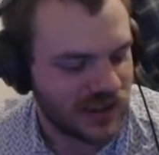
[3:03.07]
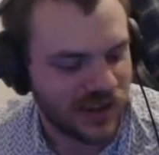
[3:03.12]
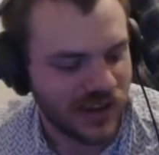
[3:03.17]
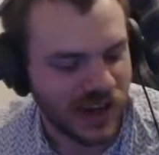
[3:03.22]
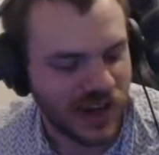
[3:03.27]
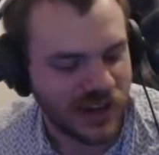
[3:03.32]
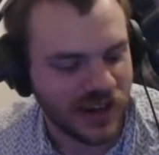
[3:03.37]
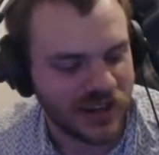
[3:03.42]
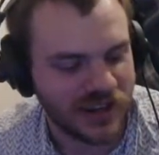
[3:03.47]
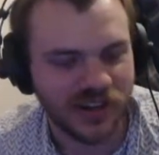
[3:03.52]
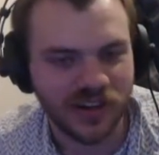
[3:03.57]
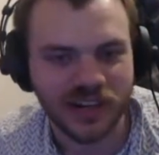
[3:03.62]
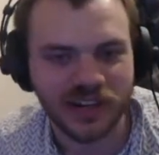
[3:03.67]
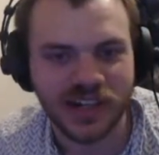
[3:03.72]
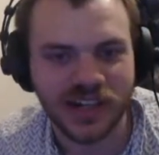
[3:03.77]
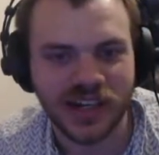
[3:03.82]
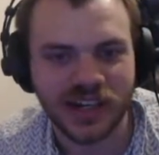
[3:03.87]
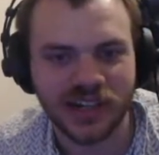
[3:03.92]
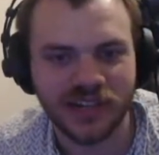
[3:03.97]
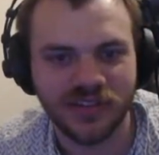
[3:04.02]
it's not
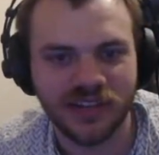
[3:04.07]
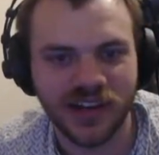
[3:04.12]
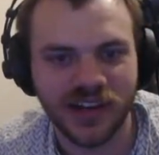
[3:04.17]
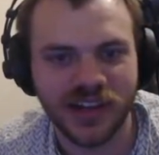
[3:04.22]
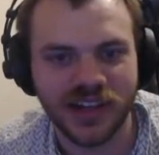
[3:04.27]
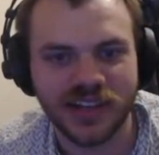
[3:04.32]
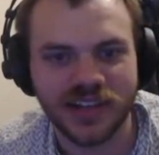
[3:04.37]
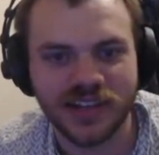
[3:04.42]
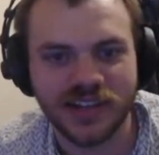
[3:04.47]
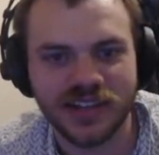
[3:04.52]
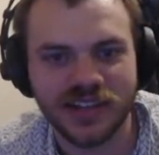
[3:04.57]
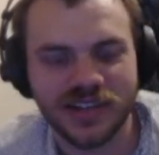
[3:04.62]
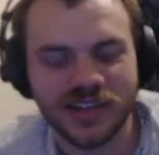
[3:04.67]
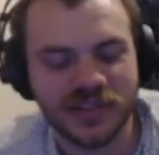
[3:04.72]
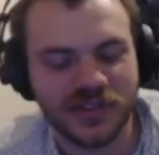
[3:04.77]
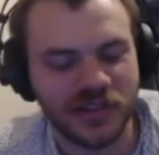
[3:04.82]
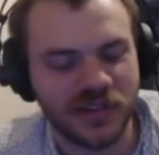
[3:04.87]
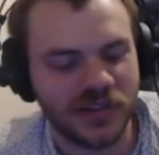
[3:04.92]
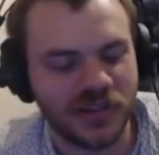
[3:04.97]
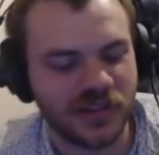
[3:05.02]
exactly rice.
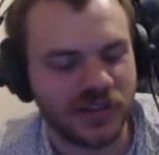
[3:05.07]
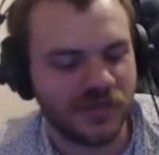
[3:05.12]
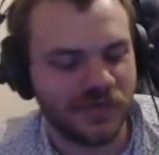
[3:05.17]
So